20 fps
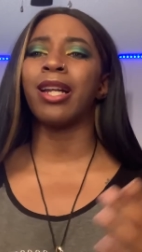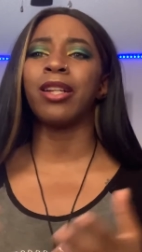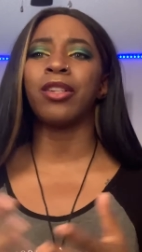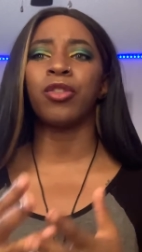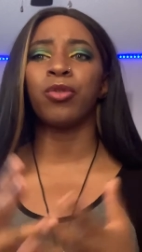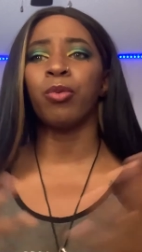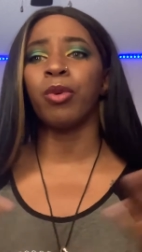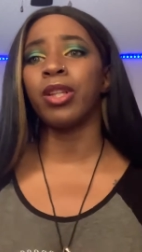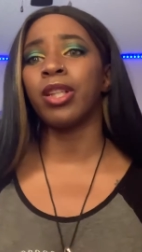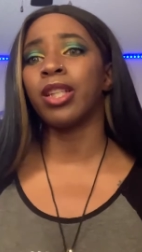I
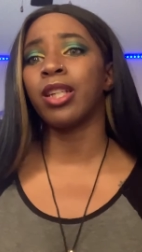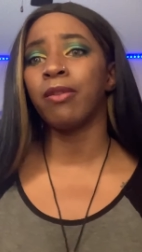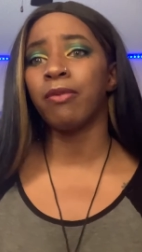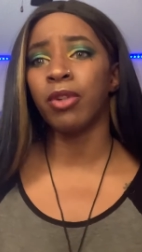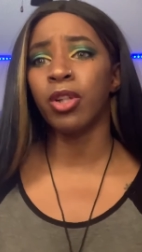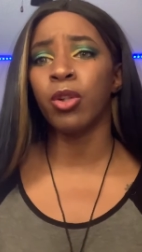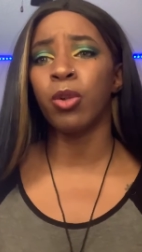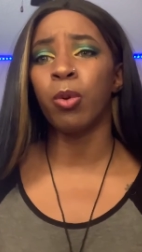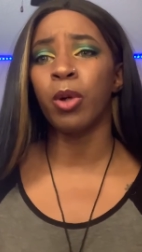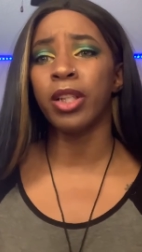just wanted to give a
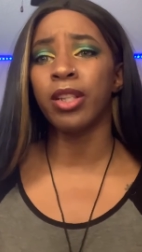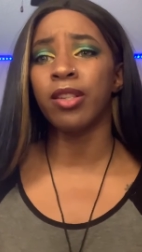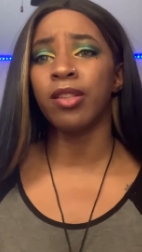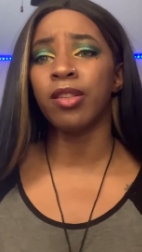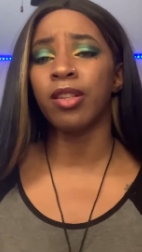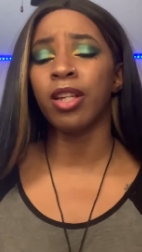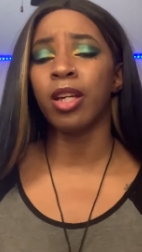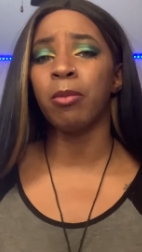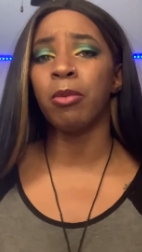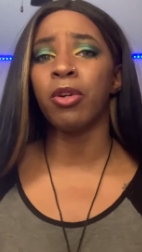quick
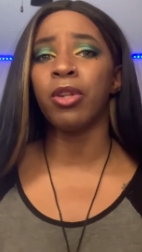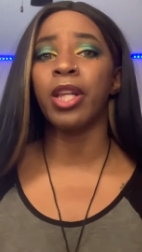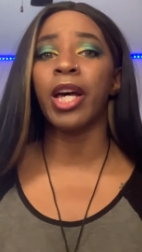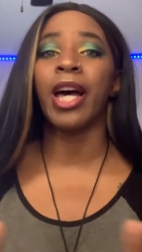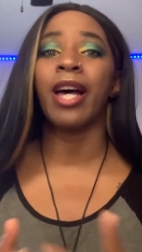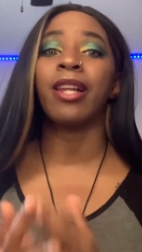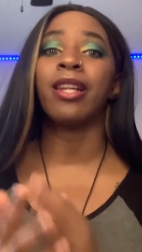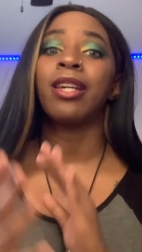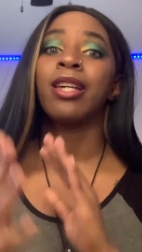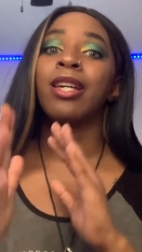disclaimer
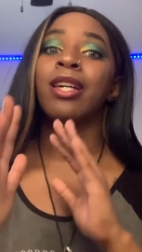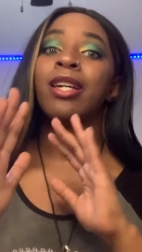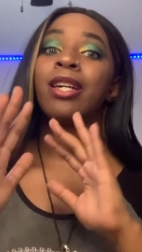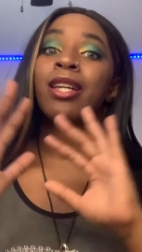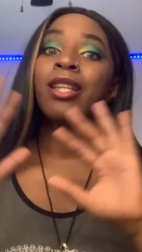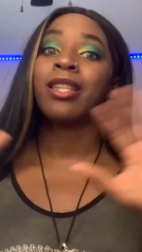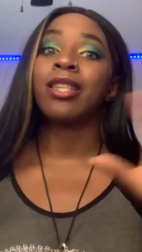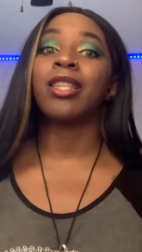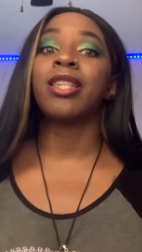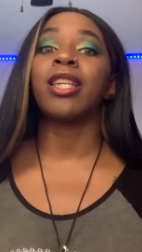that
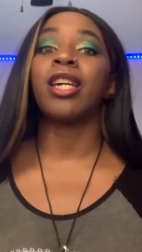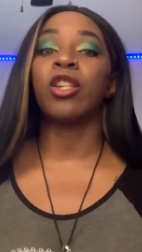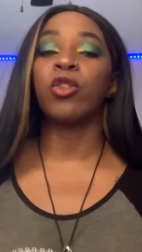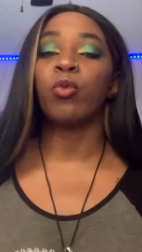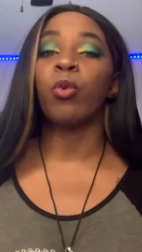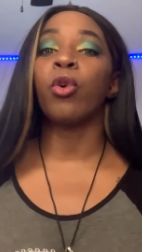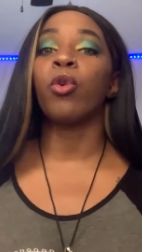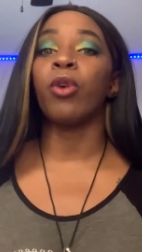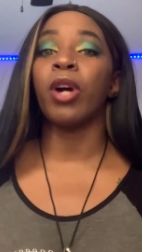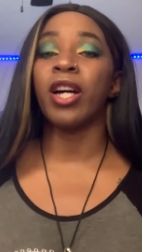things
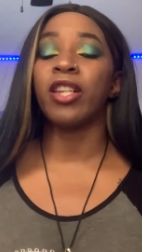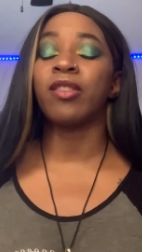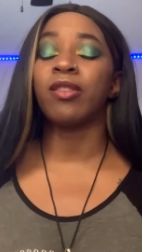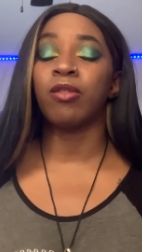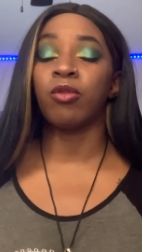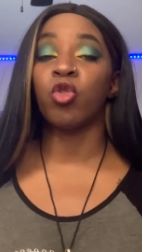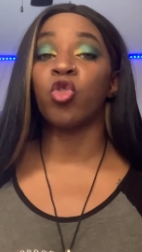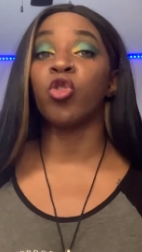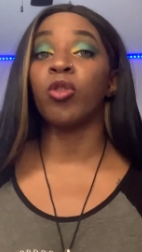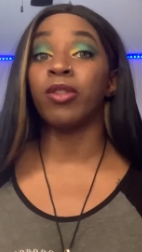will
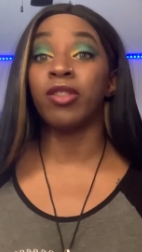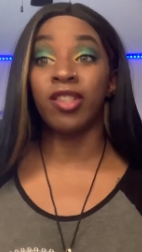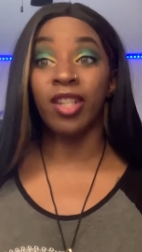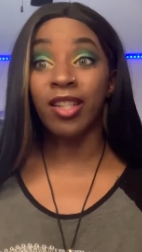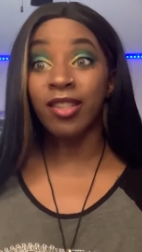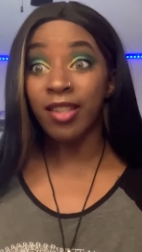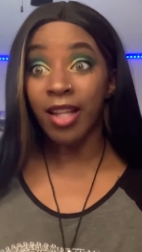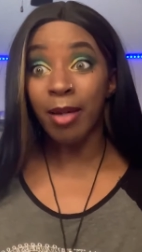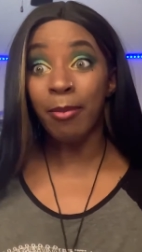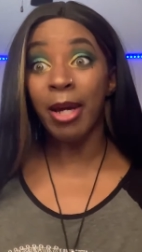
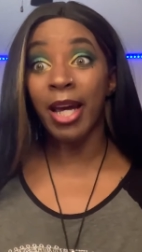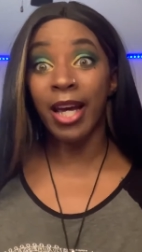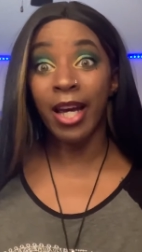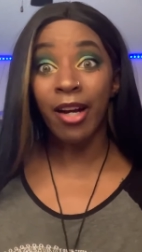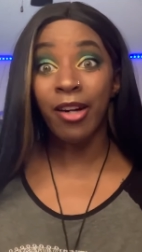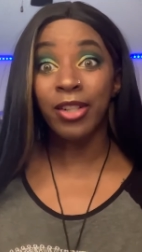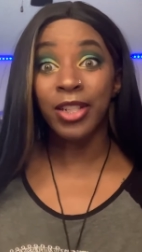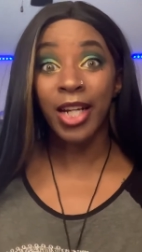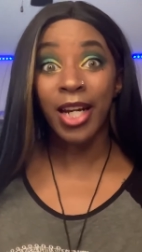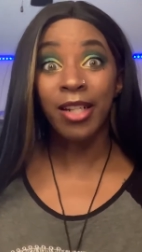just like my
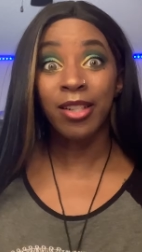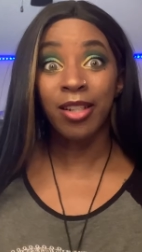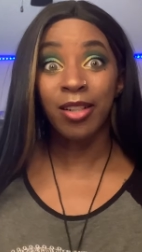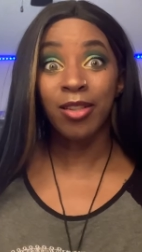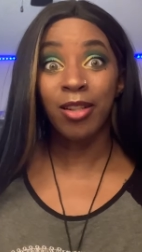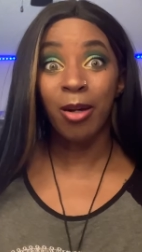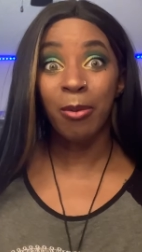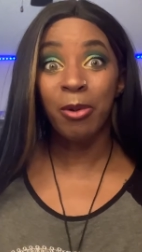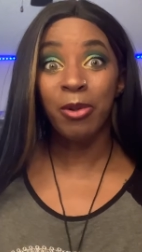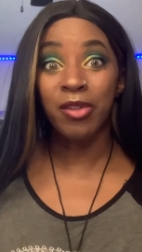hair changes
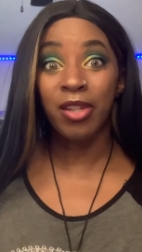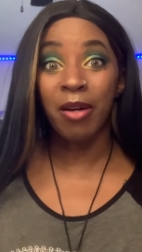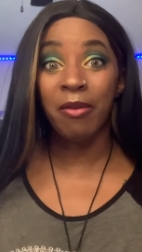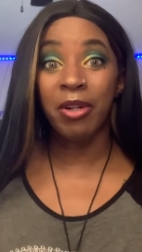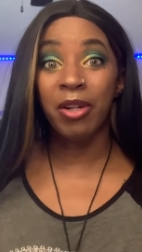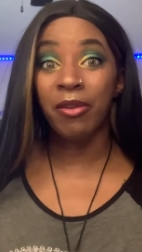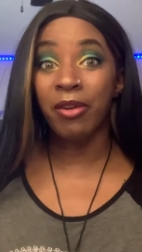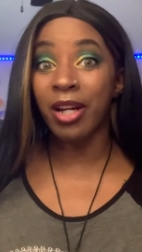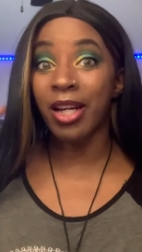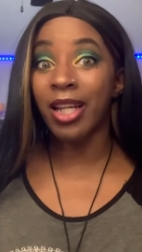almost
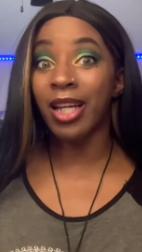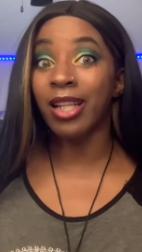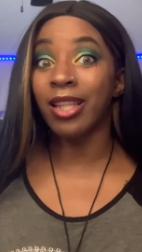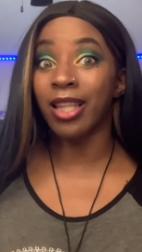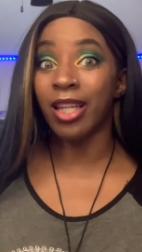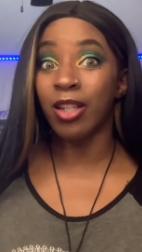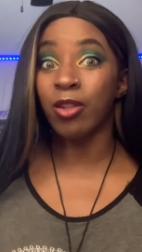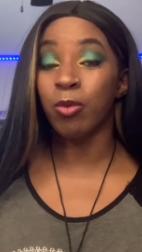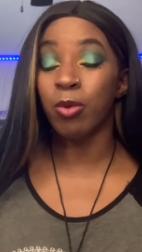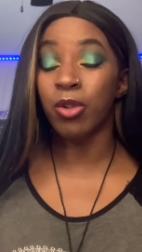every reading,
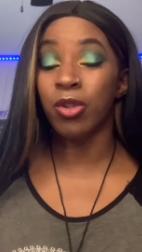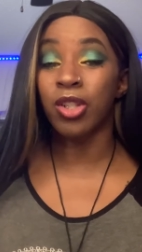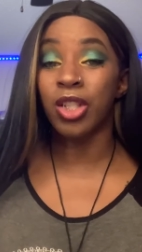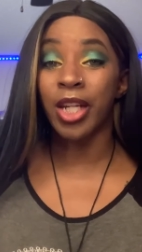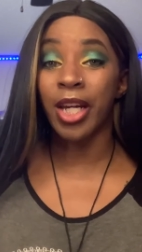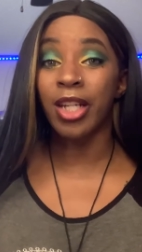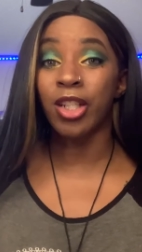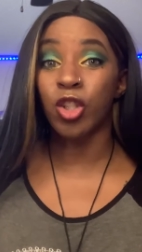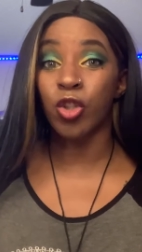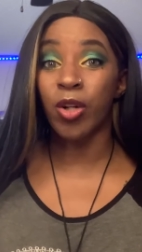things will
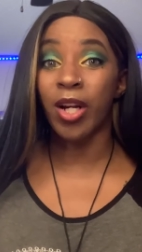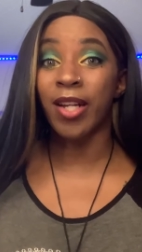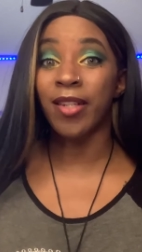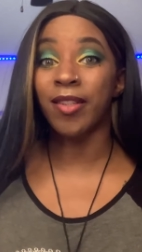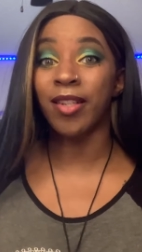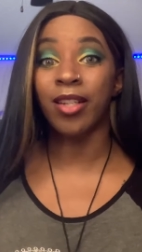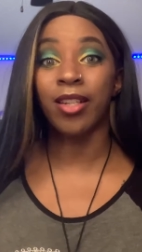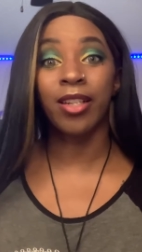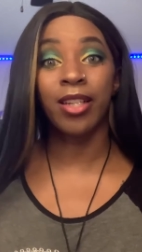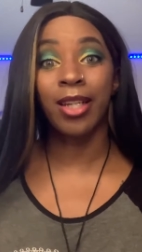change
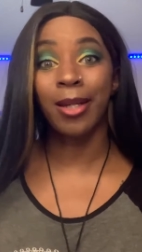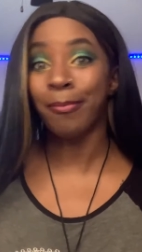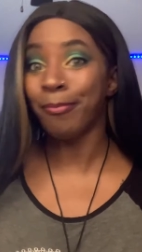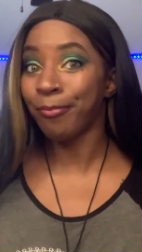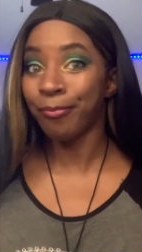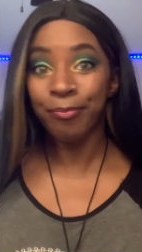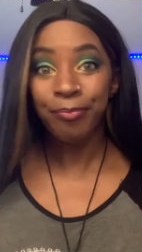drastically,